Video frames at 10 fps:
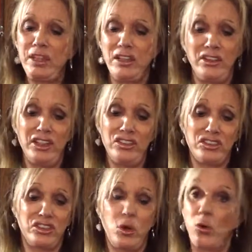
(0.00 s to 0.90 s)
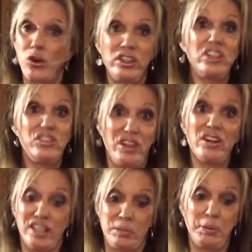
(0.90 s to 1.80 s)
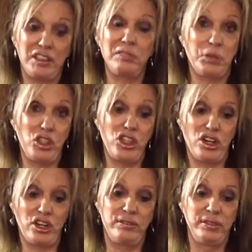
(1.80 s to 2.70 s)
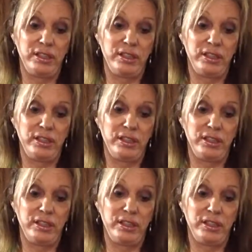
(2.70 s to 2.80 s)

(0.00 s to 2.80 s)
this cord, it's very expensive per yard.